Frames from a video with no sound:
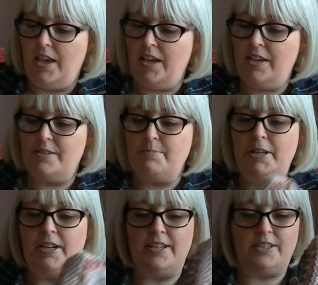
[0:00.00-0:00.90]
is
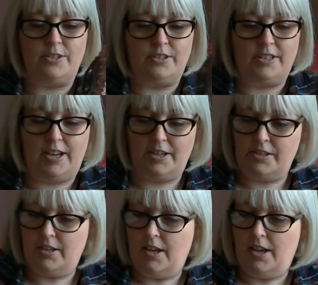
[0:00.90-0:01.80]
Midnight Sunset.
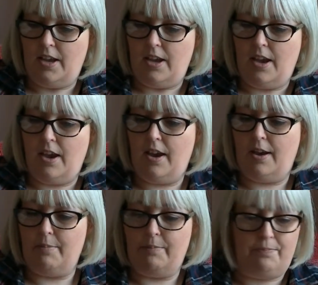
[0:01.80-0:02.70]

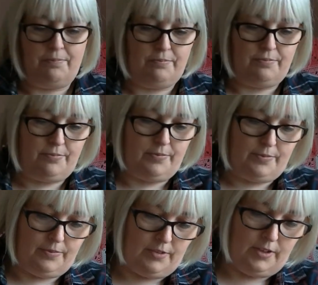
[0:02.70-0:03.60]

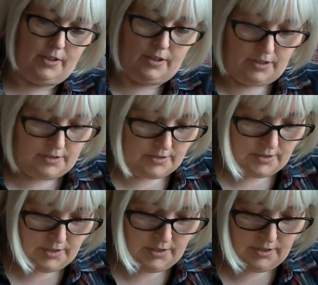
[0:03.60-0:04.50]
Let's
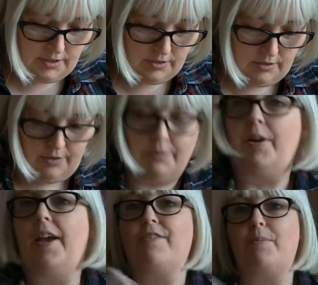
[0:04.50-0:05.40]
see. Oh,
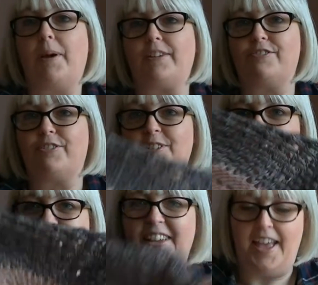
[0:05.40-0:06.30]
I have it back to front.
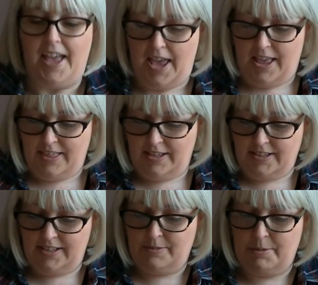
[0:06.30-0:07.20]
This
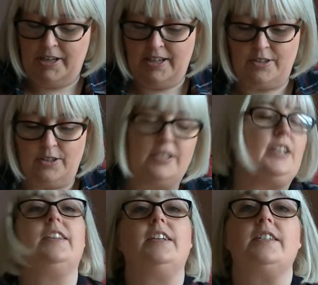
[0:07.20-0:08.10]
is Midnight
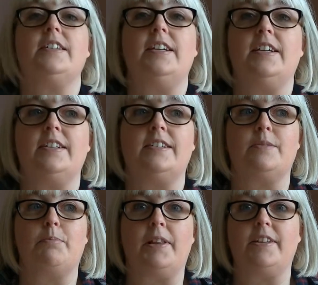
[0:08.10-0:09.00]
Sunset. This is,
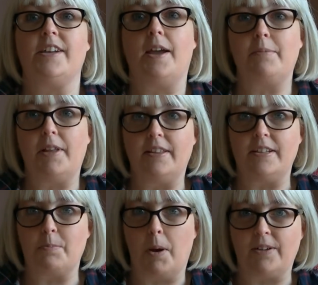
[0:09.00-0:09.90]
by the time that
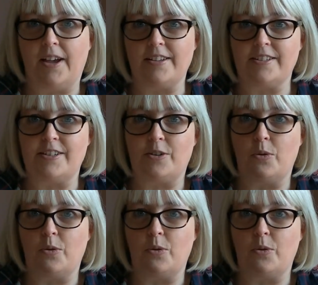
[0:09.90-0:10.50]
this podcast